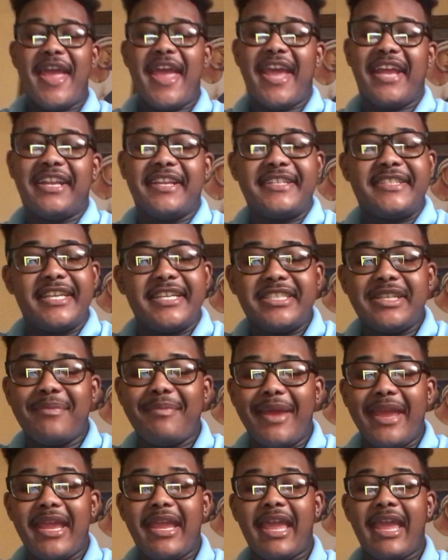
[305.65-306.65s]
And decision
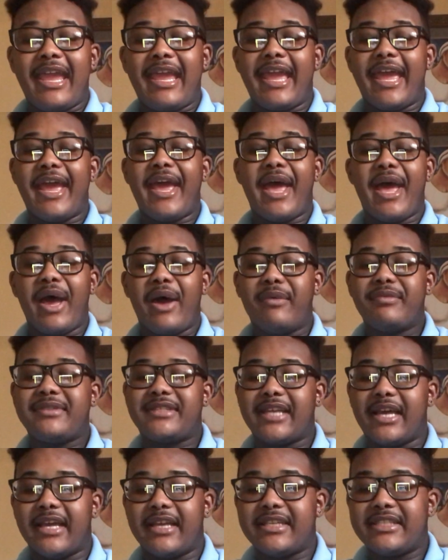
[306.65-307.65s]
making, it
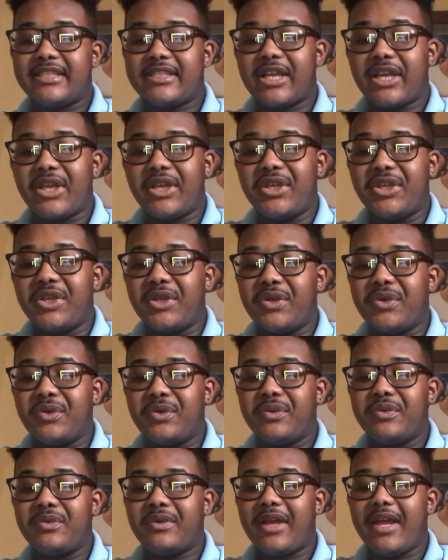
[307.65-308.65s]
helps us
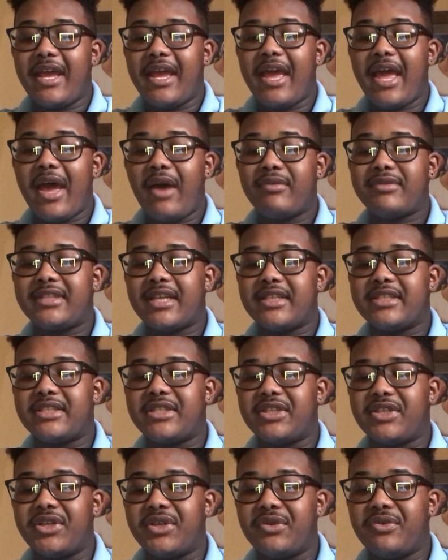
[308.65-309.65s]
use
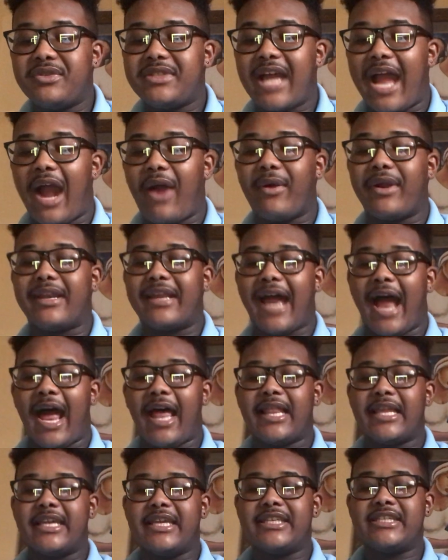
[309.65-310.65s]
our
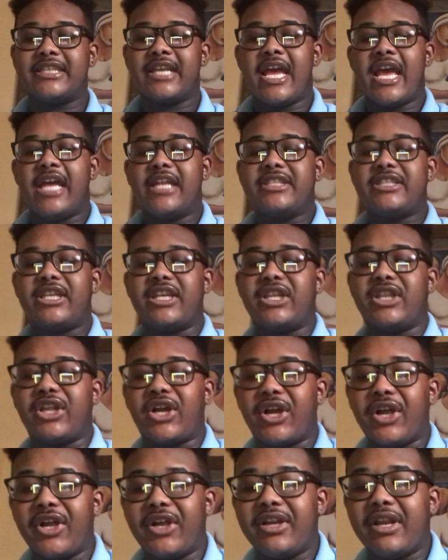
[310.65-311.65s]
knowledge to
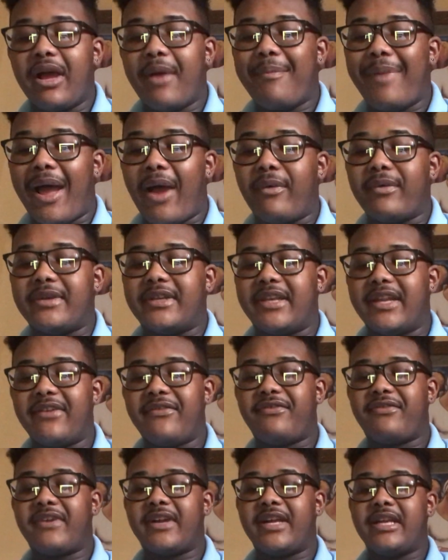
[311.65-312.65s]
learn about
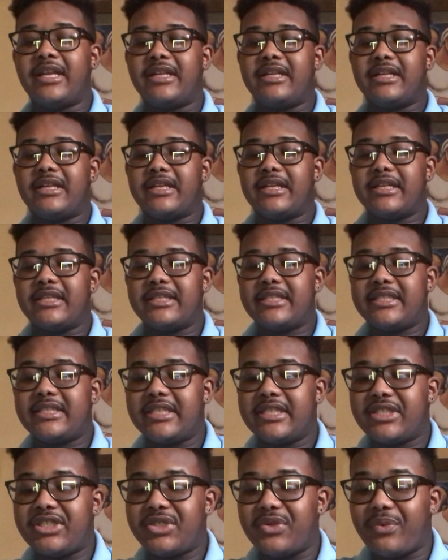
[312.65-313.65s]
different
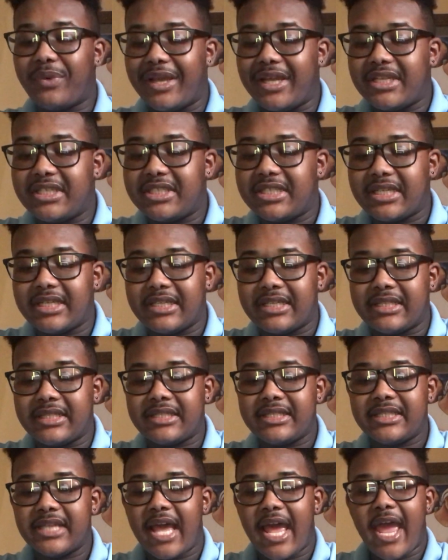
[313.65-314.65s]

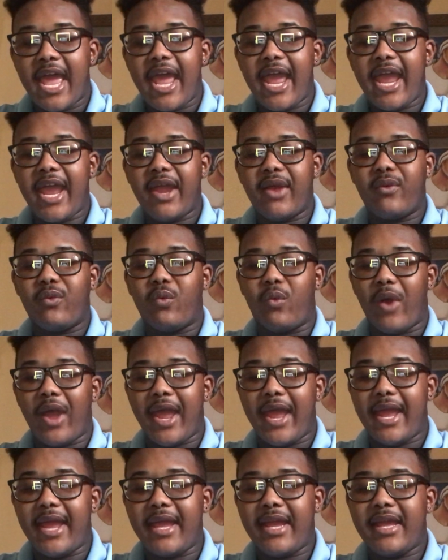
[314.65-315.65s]
situations and
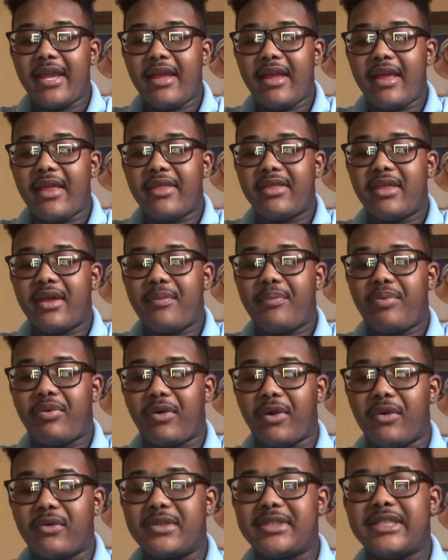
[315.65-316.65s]
weigh the
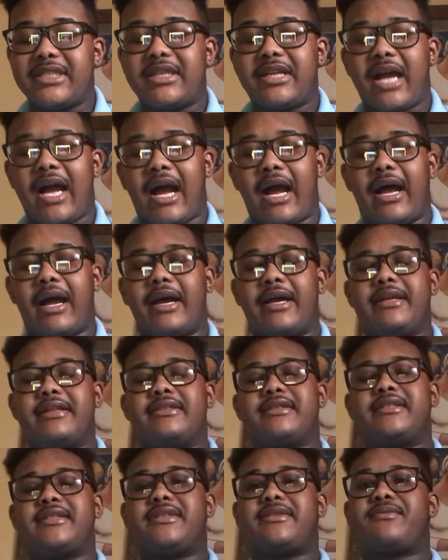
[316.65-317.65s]
pros and
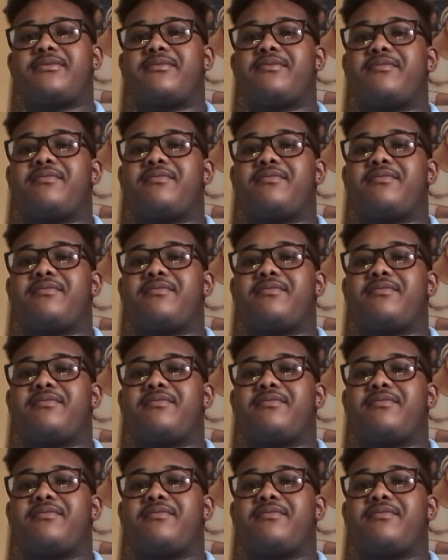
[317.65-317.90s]
cons.